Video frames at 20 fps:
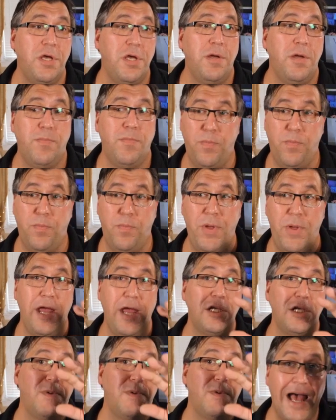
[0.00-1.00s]
per
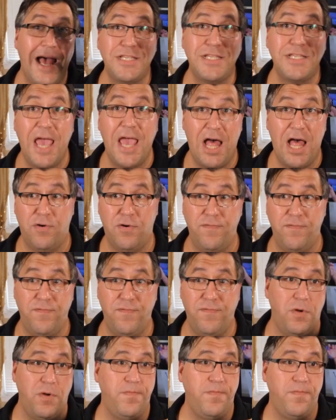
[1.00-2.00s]
page, but that's gallery
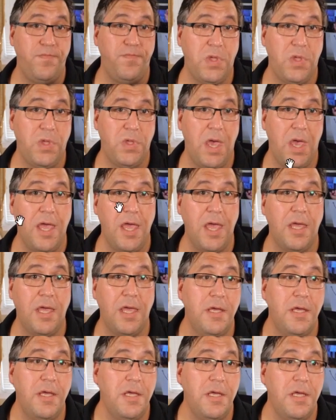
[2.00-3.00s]
view, okay?
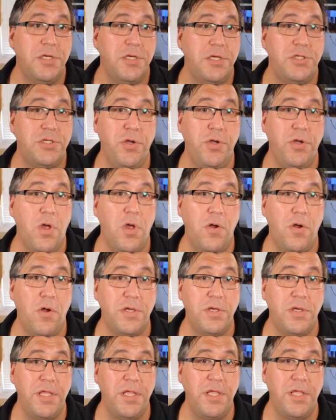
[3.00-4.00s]
So you'll
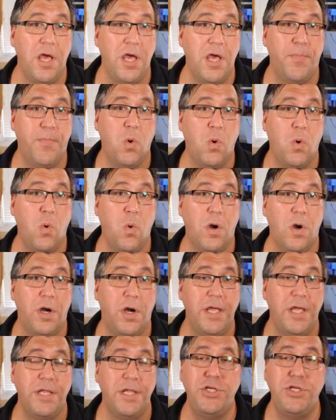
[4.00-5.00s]
notice in the upper corner,
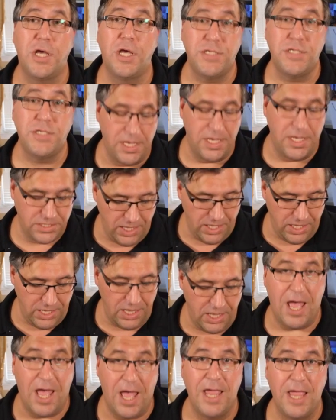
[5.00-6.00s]
it just has a
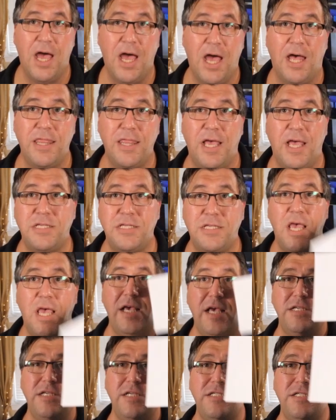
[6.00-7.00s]
little icon that
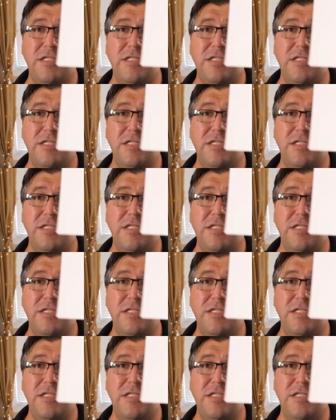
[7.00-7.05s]
says